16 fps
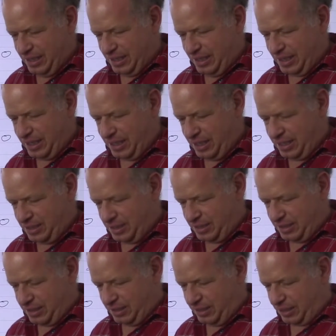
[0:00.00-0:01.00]

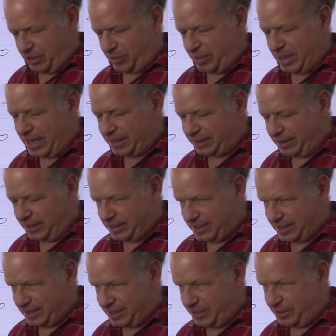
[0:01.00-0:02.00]
And the correct
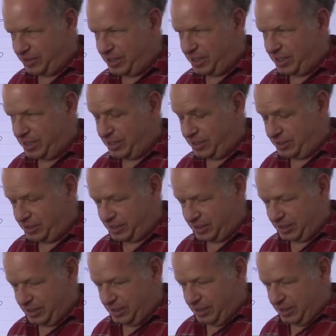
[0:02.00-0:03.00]
answer is,
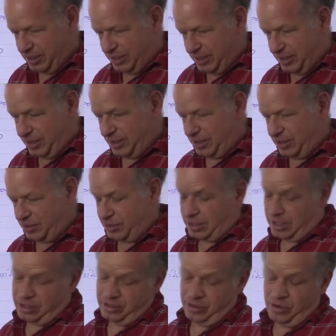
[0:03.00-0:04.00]
or
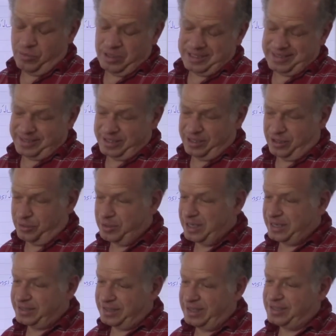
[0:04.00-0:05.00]
I don't know what's the
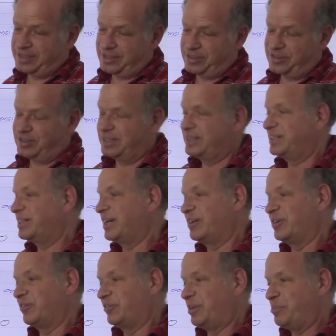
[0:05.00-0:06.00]
correct answer, that's
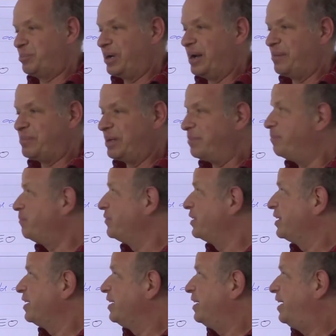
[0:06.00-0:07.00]
kind of the problem.
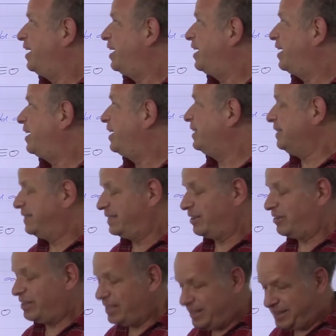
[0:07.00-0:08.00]

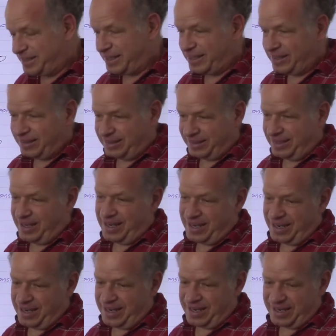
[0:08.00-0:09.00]
There isn't
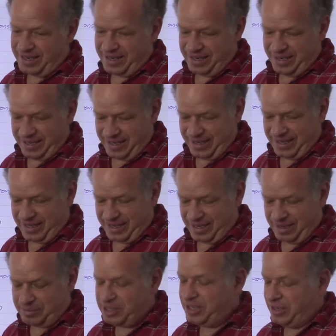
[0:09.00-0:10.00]
a,
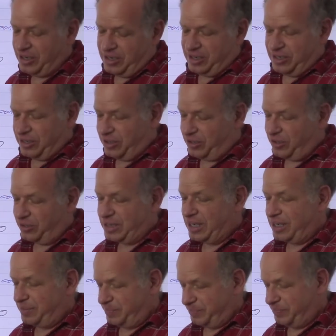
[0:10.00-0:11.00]
I mean,
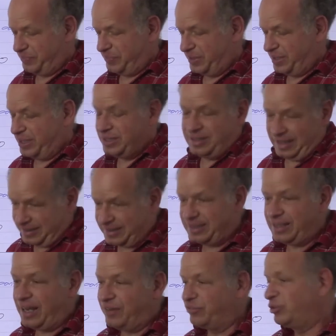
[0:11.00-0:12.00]
okay, it doesn't
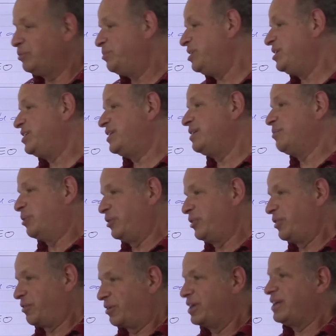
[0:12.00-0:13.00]
have to be Z
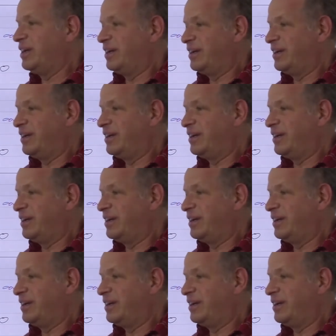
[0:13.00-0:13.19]
mod 3.